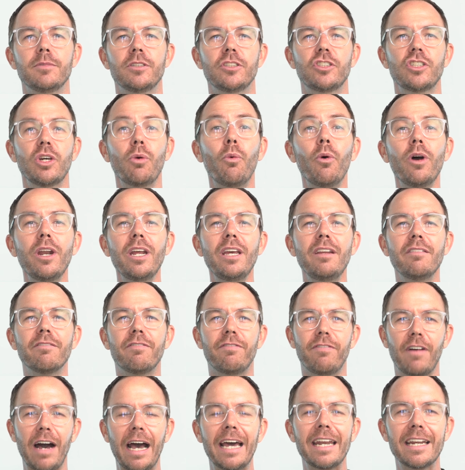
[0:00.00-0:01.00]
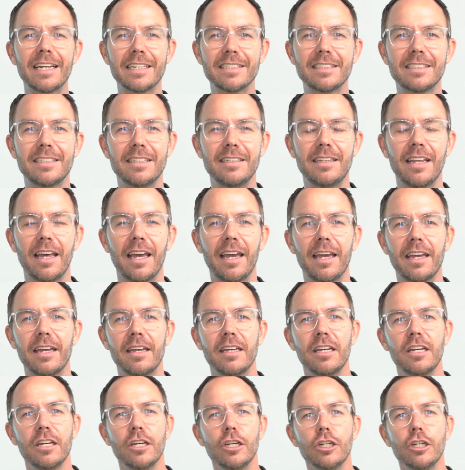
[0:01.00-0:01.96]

And so I want to invite us today